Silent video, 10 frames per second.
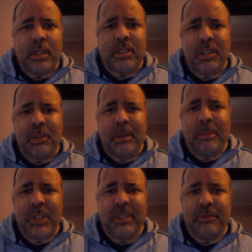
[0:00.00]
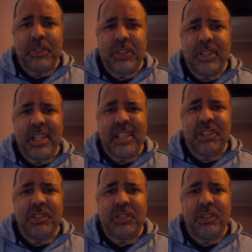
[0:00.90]
So I'm looking for
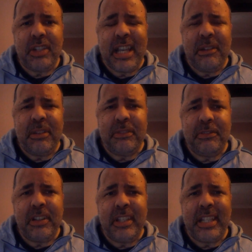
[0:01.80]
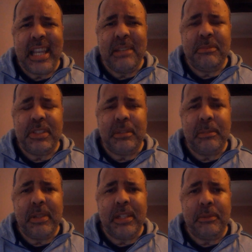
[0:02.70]
suggestions on how I find games
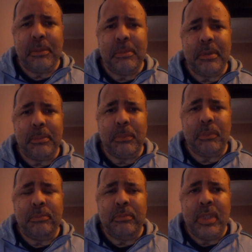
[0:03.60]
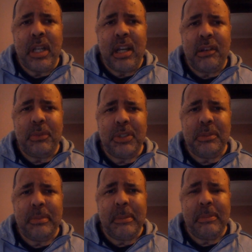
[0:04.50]
to play with people. I
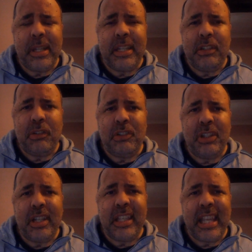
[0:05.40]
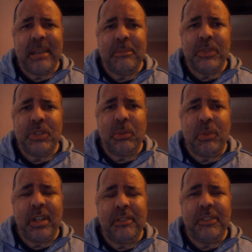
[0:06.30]
want to be playing online games or
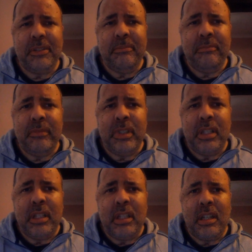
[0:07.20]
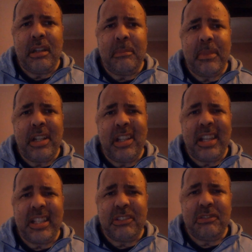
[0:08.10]
whatever. I
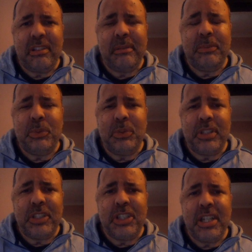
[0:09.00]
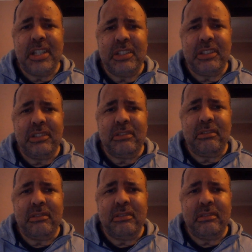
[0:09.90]
like Scrabble and chess
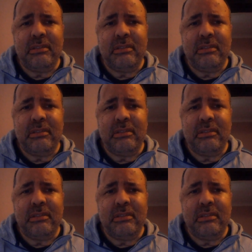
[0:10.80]
and,